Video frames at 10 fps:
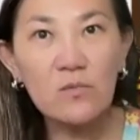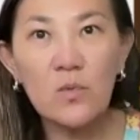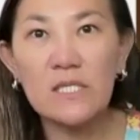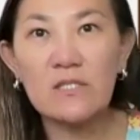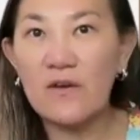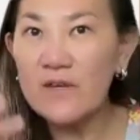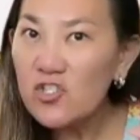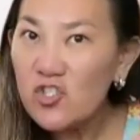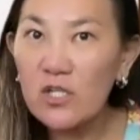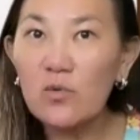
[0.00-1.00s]
was very
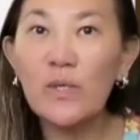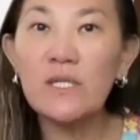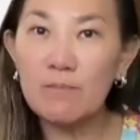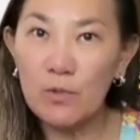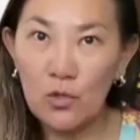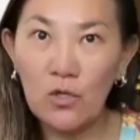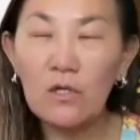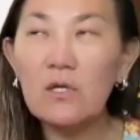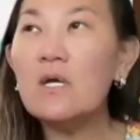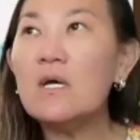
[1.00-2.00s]
genuine and pure,
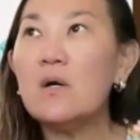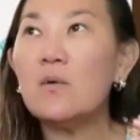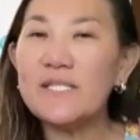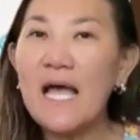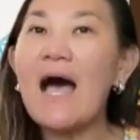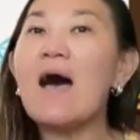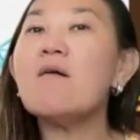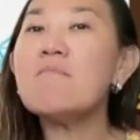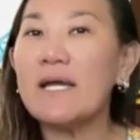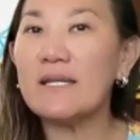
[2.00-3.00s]
was how
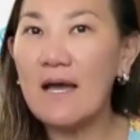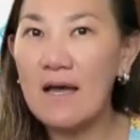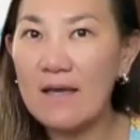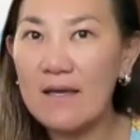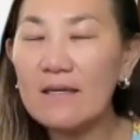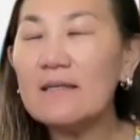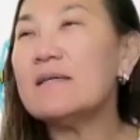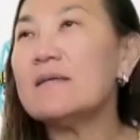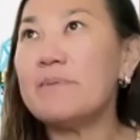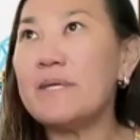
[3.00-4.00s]
might I
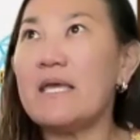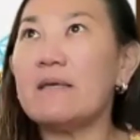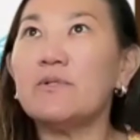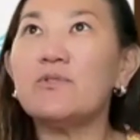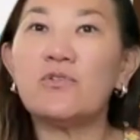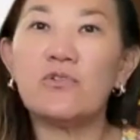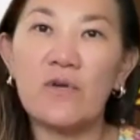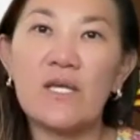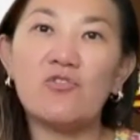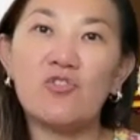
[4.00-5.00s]
be able to
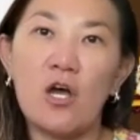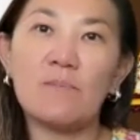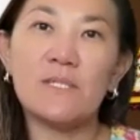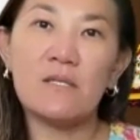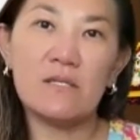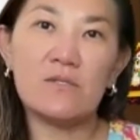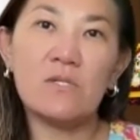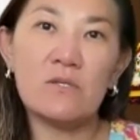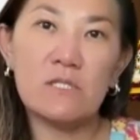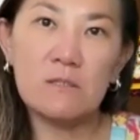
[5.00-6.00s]
create jobs in this
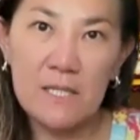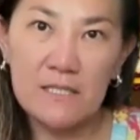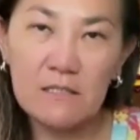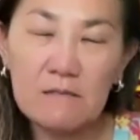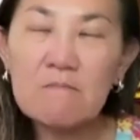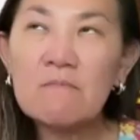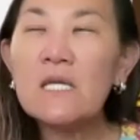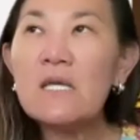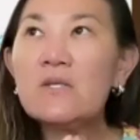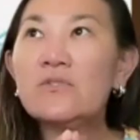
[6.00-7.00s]
new space?
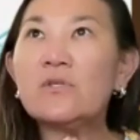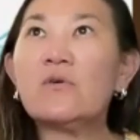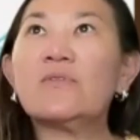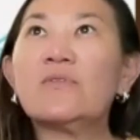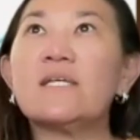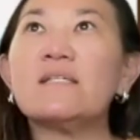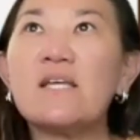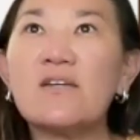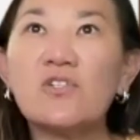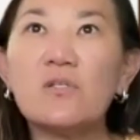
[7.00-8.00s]
So the
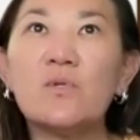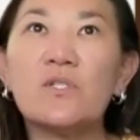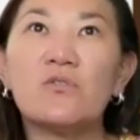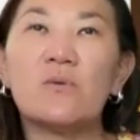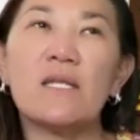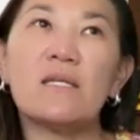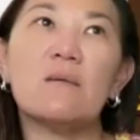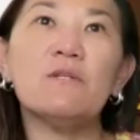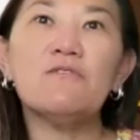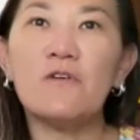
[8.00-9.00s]
intention was to
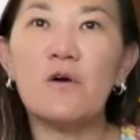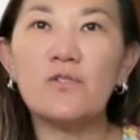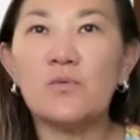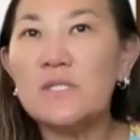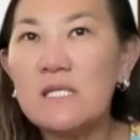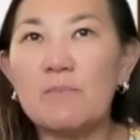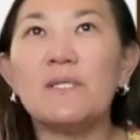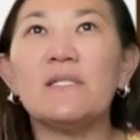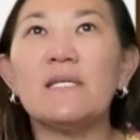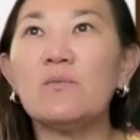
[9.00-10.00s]
enable folks who
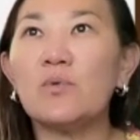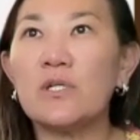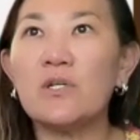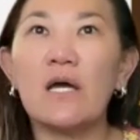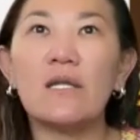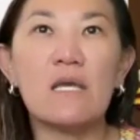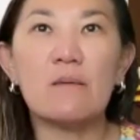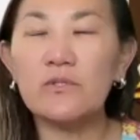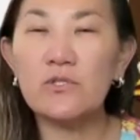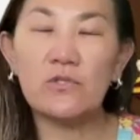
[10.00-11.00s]
typically were not
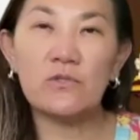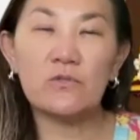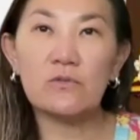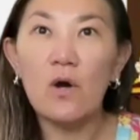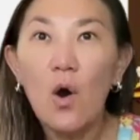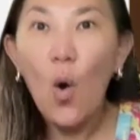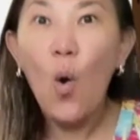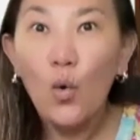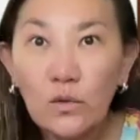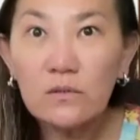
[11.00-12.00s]
able to
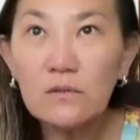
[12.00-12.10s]
own